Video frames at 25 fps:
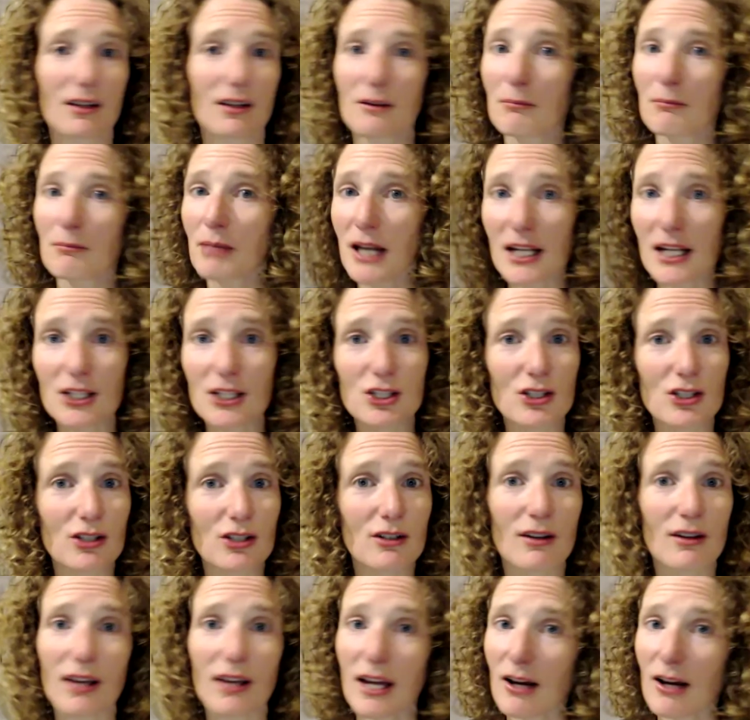
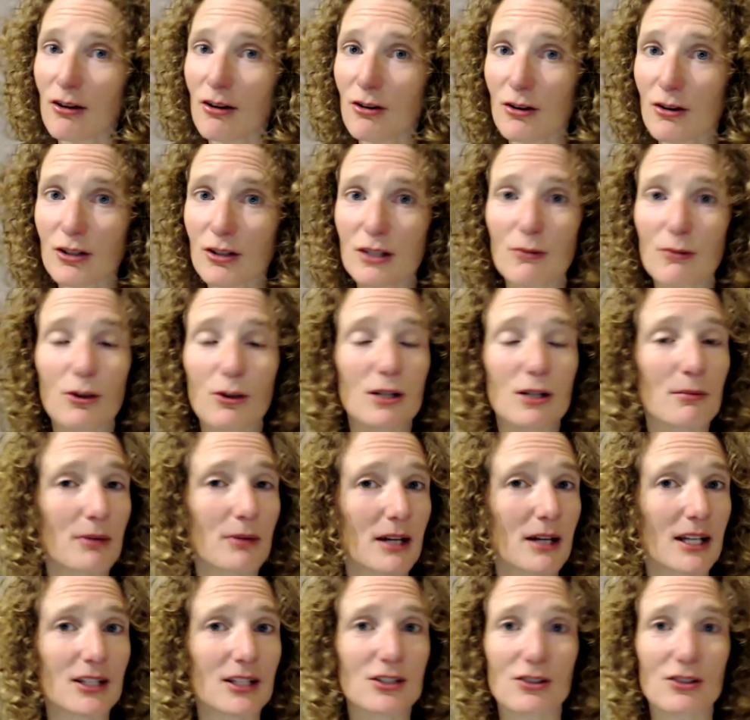patch, how long you want to
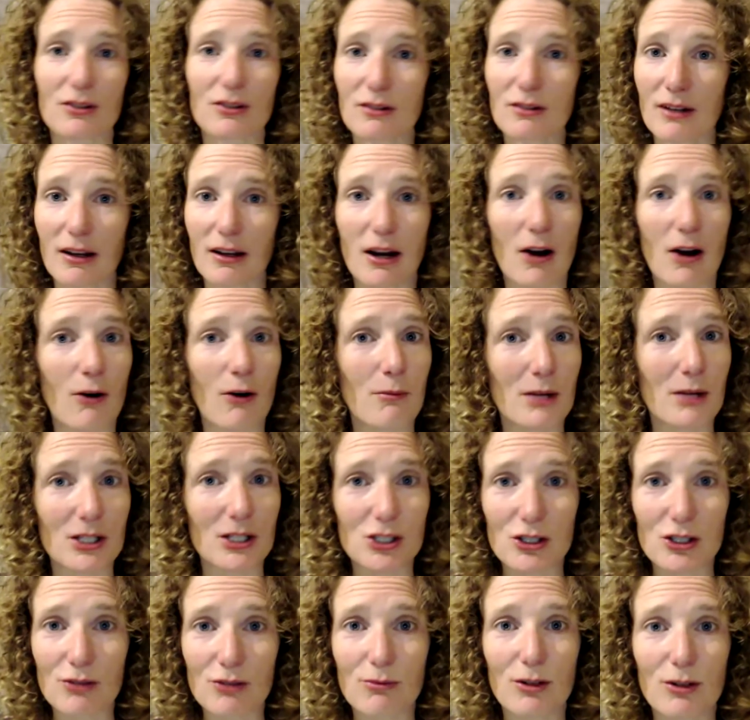patch, how
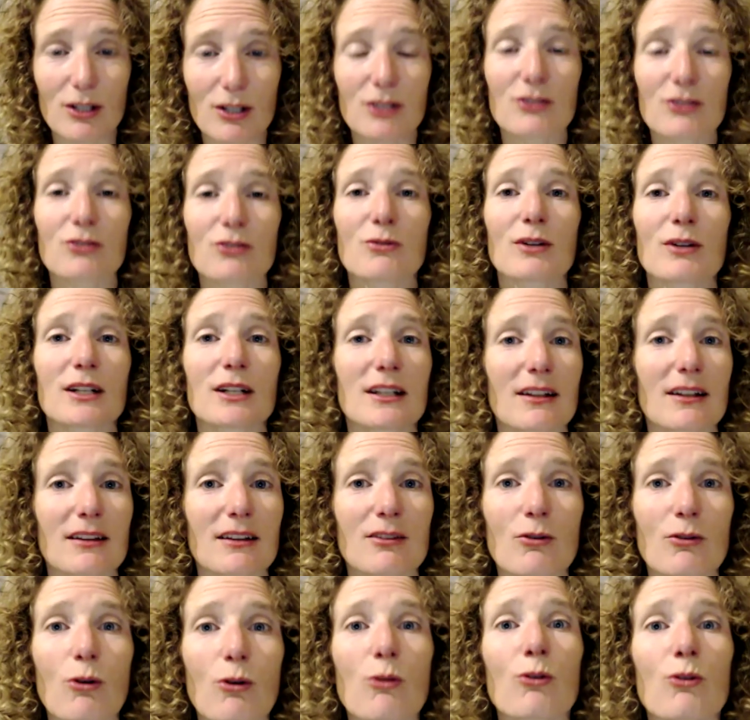much you want to do it.
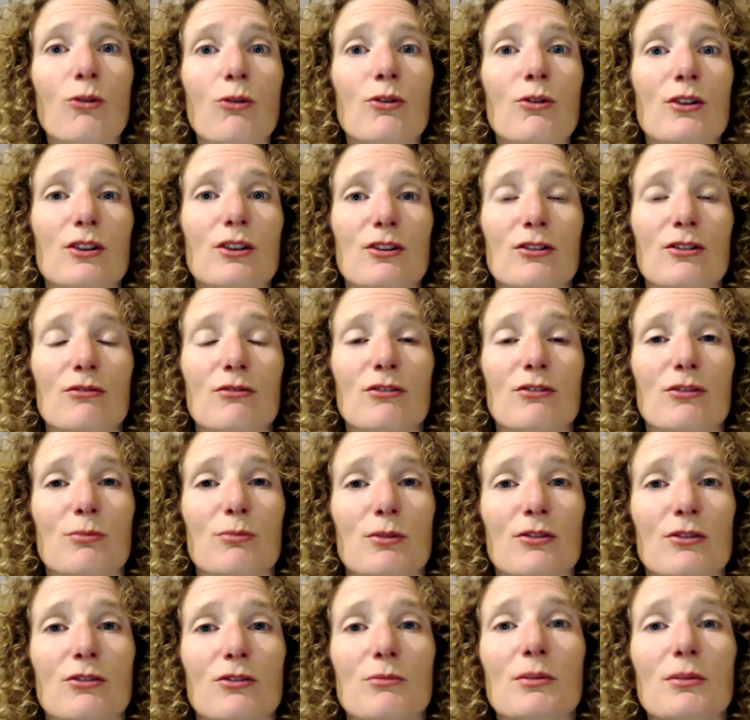It's all your
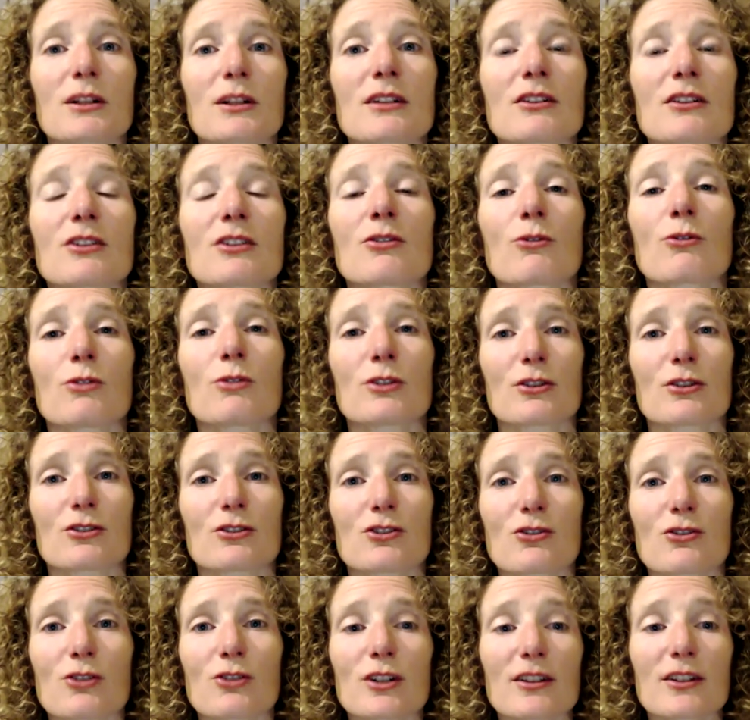responsibility, all your
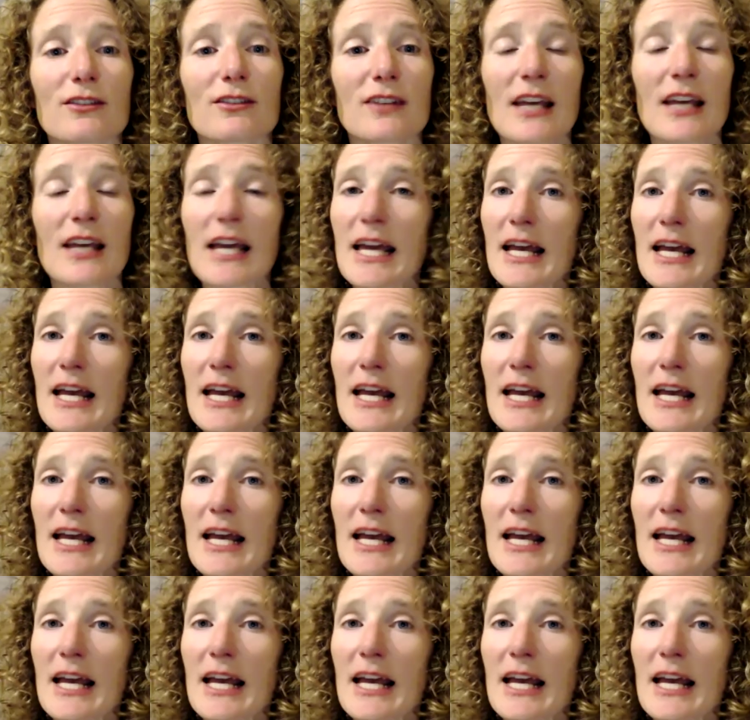choice.